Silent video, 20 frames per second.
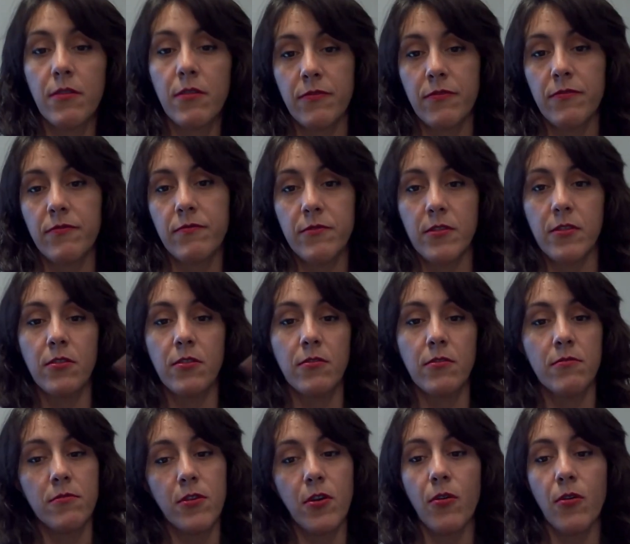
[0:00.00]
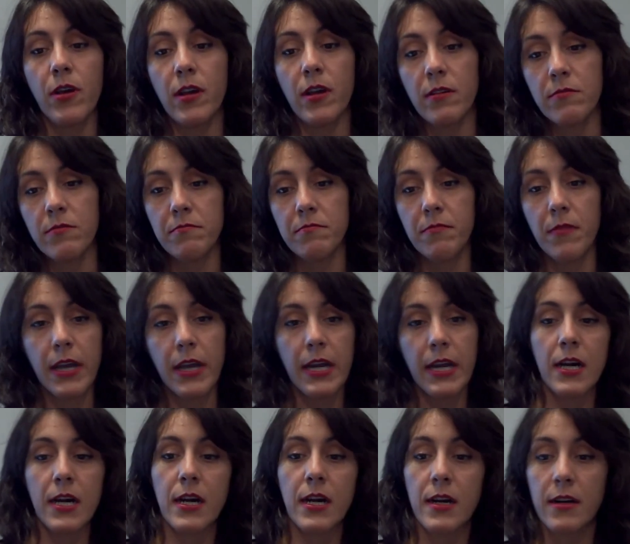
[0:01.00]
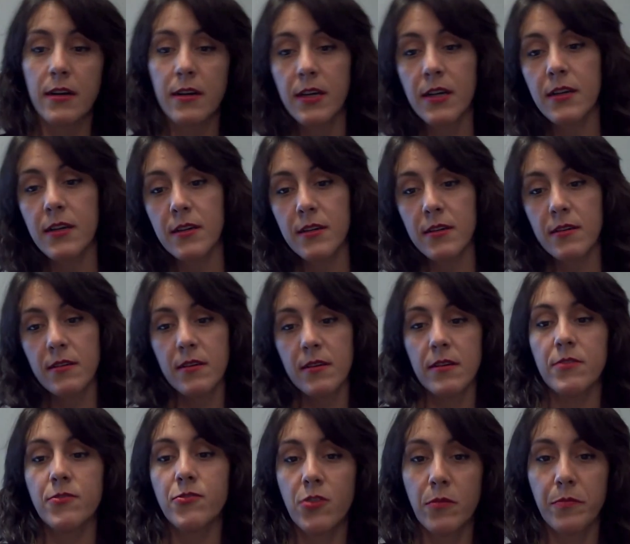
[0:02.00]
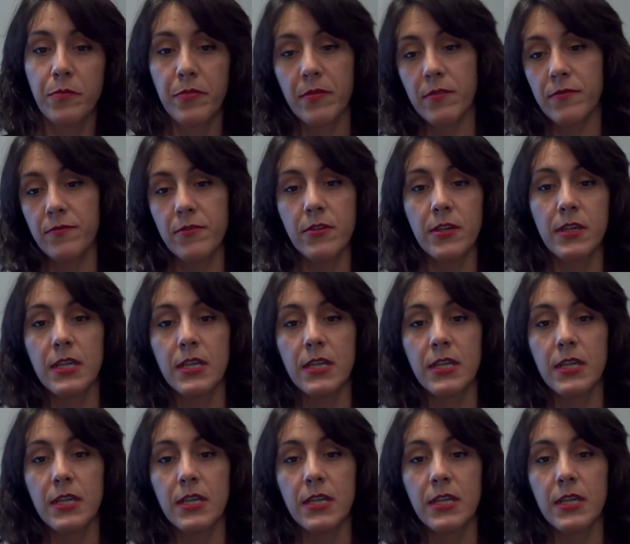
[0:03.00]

of going by car, drop off the